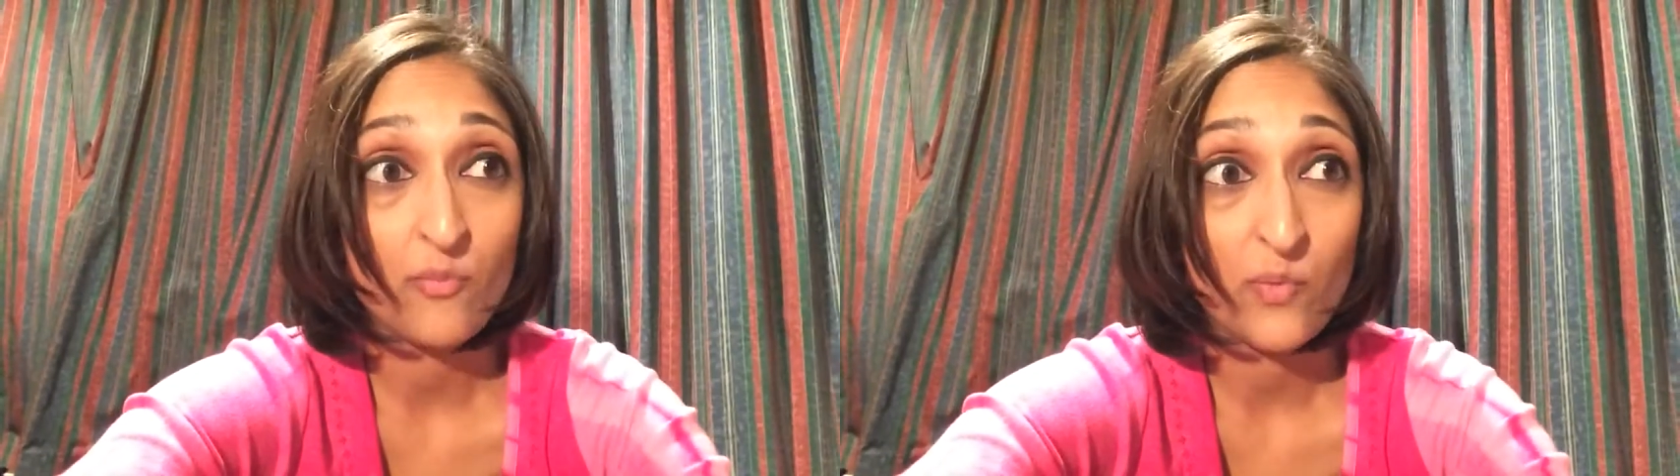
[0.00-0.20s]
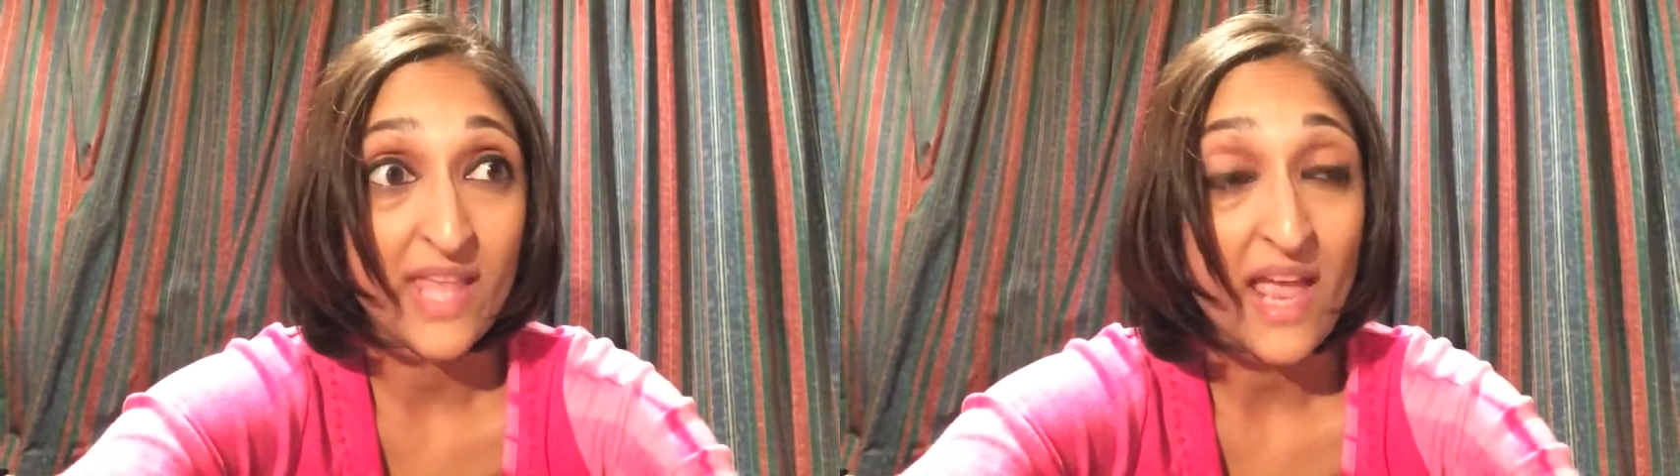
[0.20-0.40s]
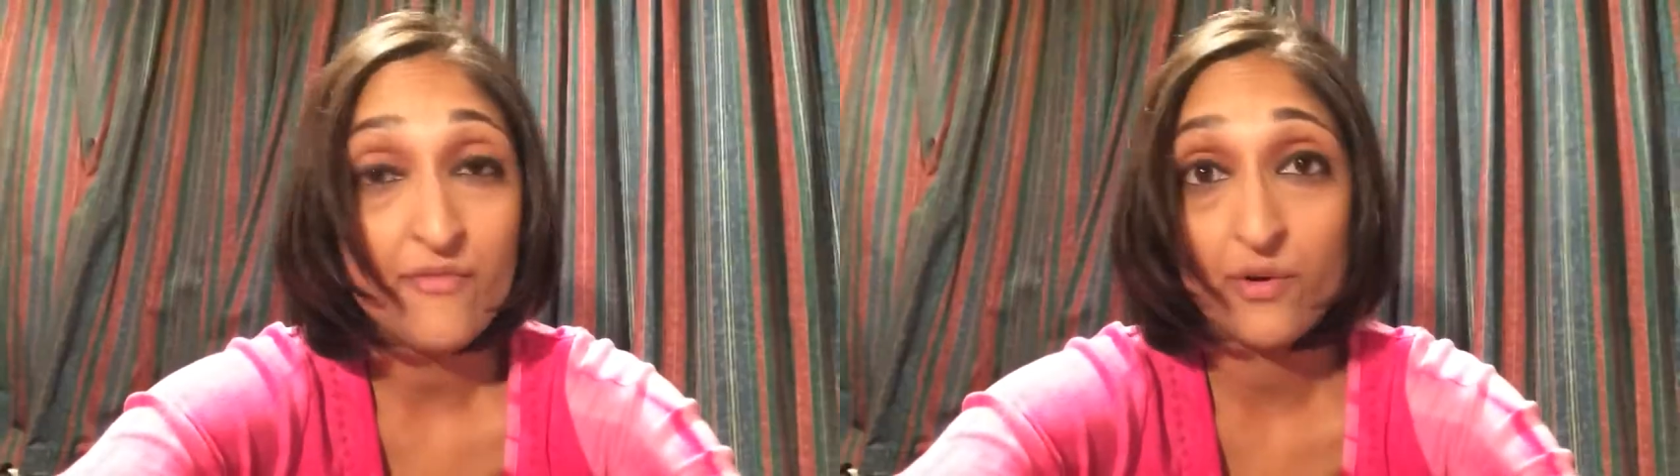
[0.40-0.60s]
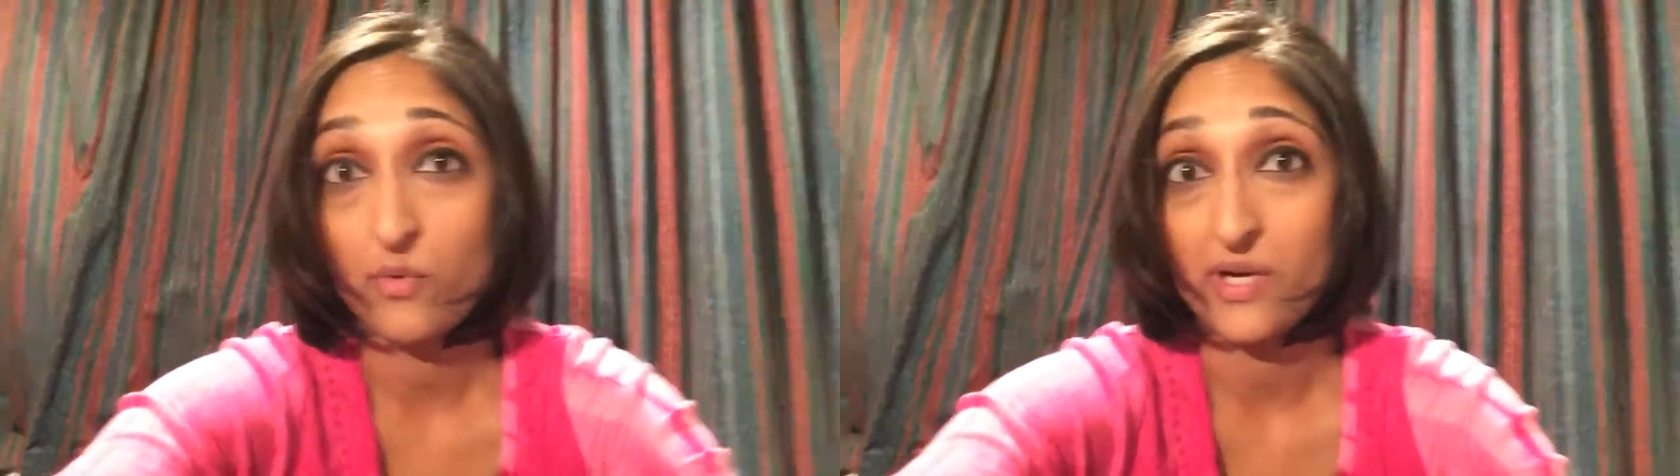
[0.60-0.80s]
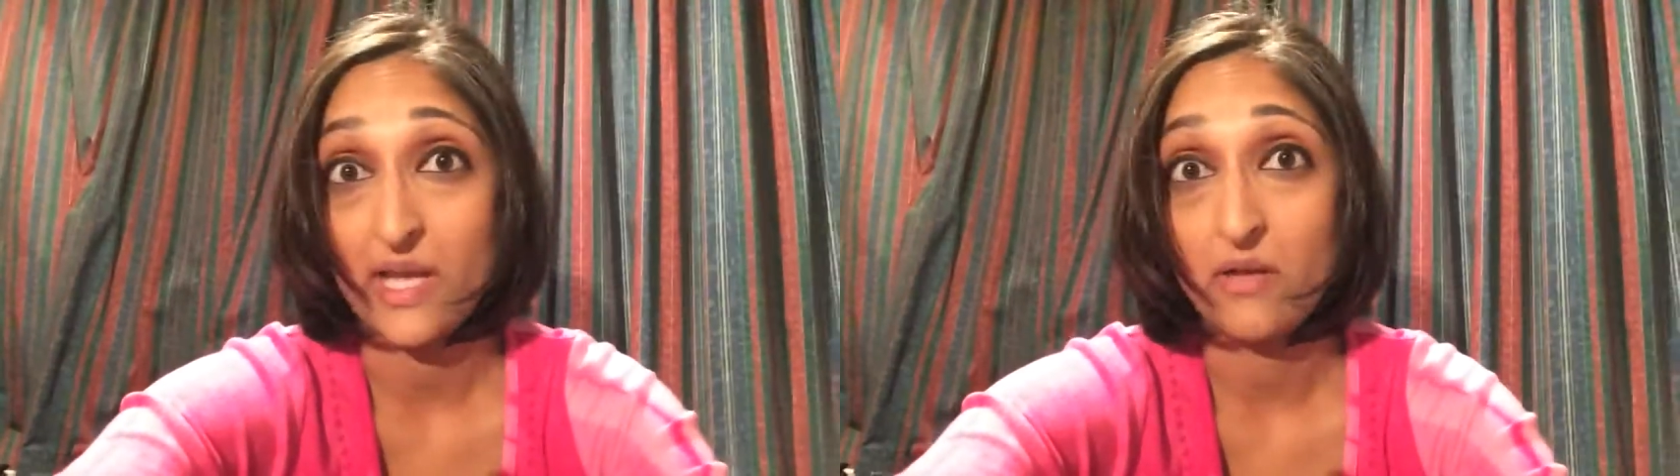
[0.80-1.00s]
with
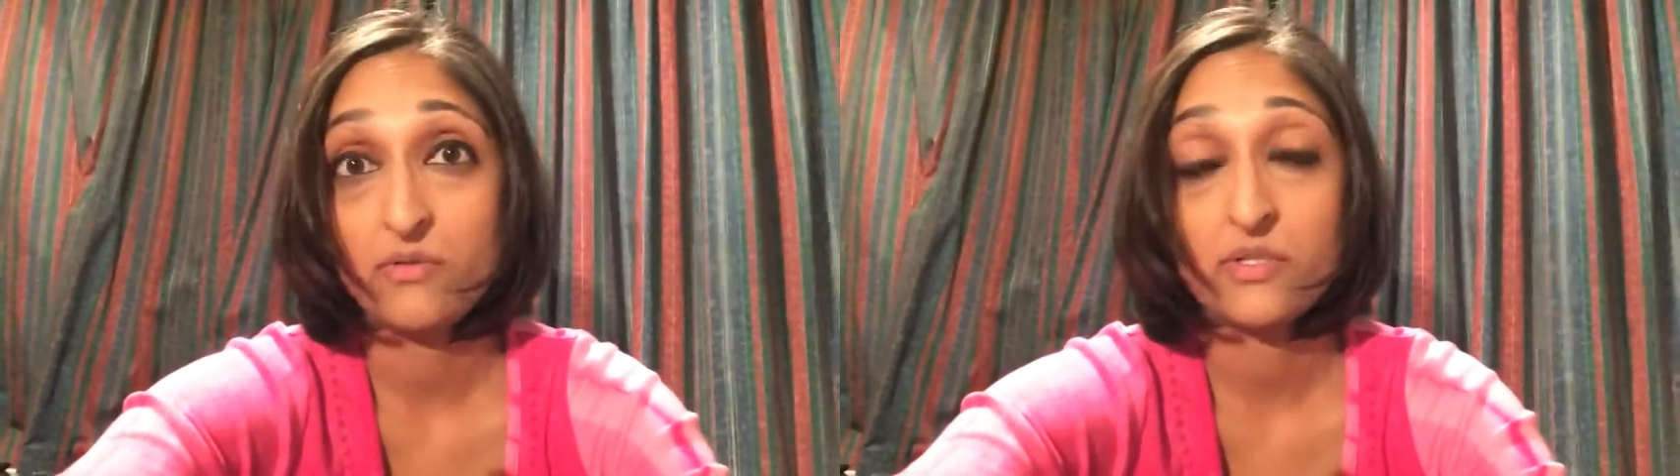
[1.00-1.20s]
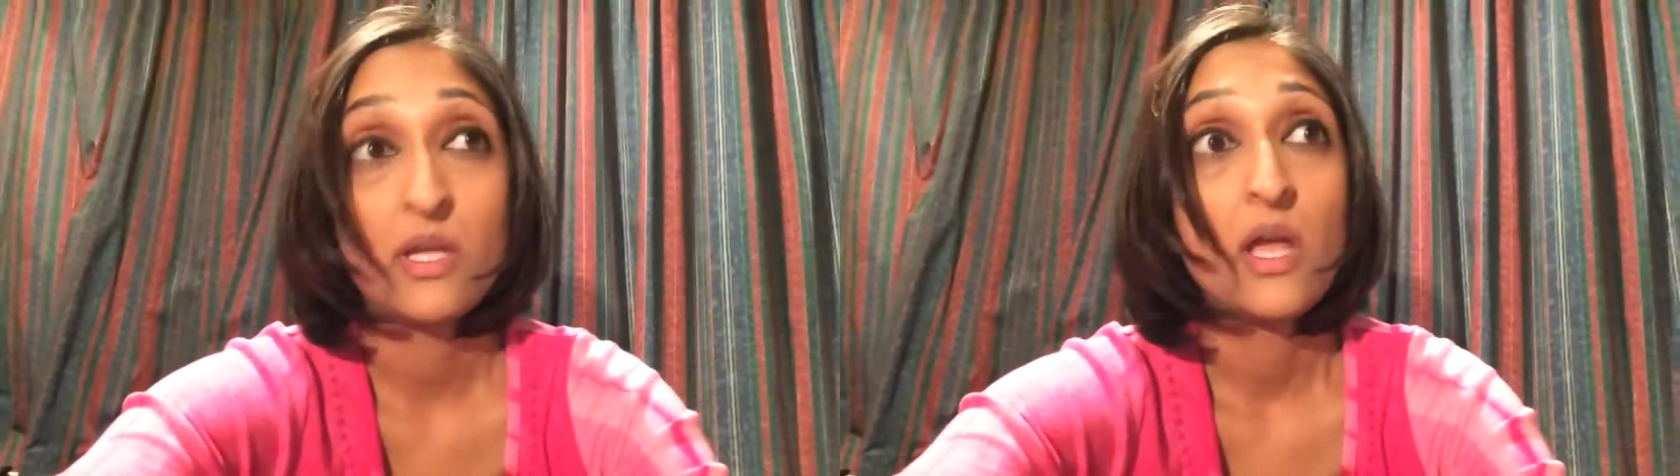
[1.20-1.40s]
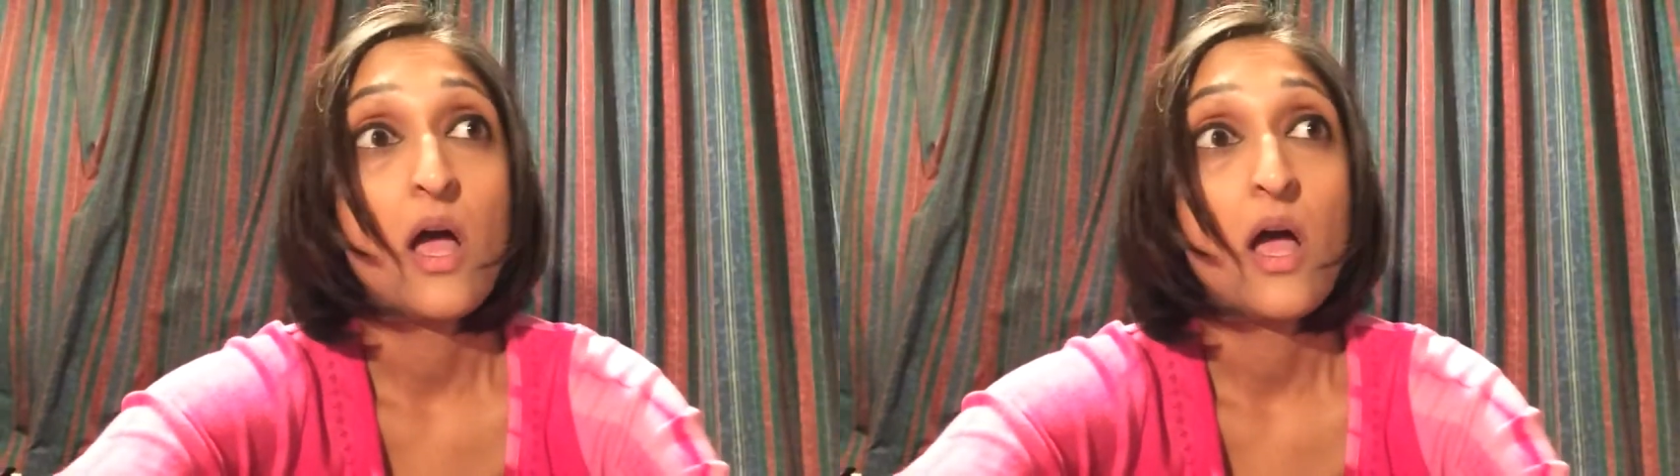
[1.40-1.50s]
everyone else,